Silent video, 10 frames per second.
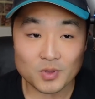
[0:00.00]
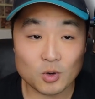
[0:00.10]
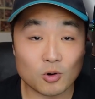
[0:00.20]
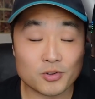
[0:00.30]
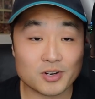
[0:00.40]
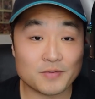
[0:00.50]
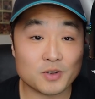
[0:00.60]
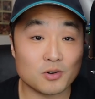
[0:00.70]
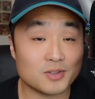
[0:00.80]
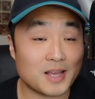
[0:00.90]
Or they're going to have to
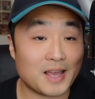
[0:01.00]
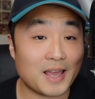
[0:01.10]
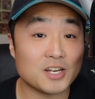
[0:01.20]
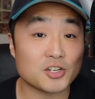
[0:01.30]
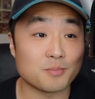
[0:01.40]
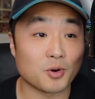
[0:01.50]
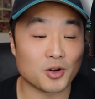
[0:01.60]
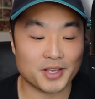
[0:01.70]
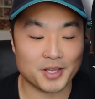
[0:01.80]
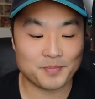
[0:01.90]
go in the Asian
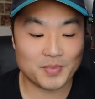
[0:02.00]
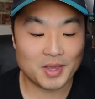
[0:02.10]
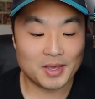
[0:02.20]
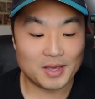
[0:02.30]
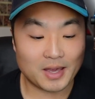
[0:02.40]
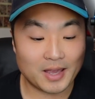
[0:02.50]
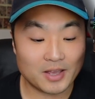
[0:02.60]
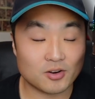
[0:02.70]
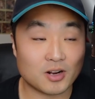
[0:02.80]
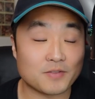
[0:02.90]
market,
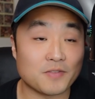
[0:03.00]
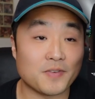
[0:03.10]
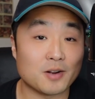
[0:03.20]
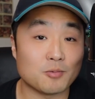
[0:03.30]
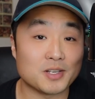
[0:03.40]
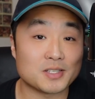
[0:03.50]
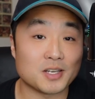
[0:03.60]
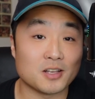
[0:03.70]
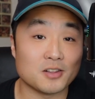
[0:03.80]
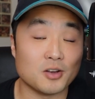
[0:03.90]
and they're going to have to find ways
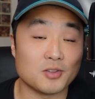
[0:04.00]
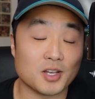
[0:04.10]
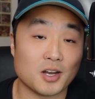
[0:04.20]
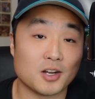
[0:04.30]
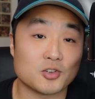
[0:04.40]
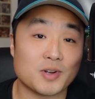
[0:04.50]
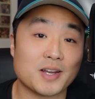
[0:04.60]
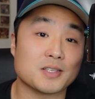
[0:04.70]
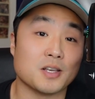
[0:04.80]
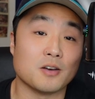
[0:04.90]
to unload the
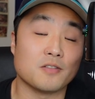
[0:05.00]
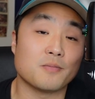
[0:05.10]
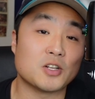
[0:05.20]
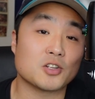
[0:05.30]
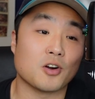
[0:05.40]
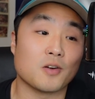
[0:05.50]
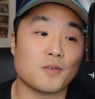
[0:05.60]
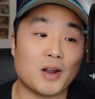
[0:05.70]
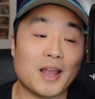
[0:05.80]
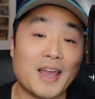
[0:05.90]
contracts of Mitch
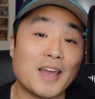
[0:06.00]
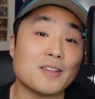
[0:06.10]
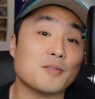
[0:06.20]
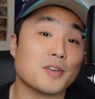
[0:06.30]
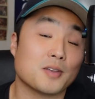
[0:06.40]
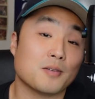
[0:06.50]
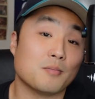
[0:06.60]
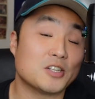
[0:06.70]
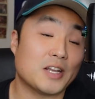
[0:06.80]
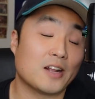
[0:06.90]
Garver and
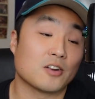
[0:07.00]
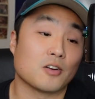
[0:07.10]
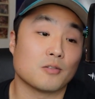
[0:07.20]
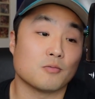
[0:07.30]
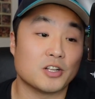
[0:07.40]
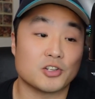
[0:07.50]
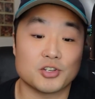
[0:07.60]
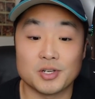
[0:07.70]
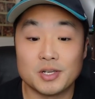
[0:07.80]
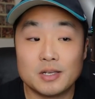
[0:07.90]
Mitch Haniger,
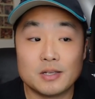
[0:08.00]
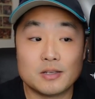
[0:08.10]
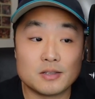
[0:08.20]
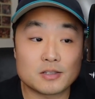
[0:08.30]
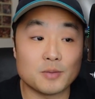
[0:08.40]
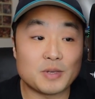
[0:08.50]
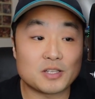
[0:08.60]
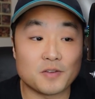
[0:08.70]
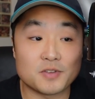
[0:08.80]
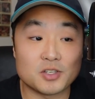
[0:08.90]
which is going to be
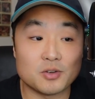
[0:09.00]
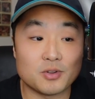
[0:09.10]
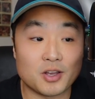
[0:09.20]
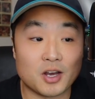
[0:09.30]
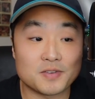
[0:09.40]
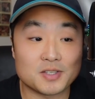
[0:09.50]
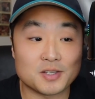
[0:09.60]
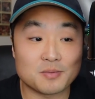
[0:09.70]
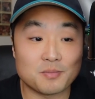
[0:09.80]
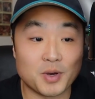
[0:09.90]
tough to do in the
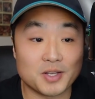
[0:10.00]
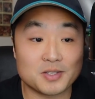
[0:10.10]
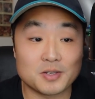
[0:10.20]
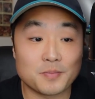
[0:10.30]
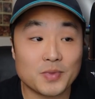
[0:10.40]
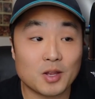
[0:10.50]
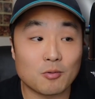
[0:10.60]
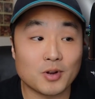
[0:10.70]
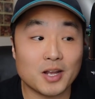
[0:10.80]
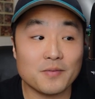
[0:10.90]
offseason. But
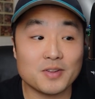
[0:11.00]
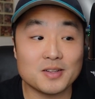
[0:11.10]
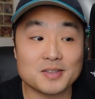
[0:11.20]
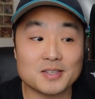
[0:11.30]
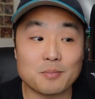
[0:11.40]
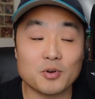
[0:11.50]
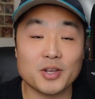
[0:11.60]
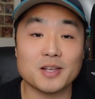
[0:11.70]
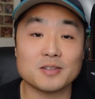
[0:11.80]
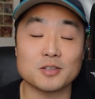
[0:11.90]
we're not even in December
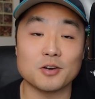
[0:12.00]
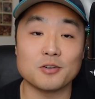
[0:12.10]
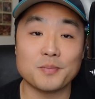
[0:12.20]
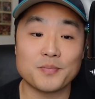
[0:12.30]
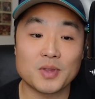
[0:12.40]
yet, so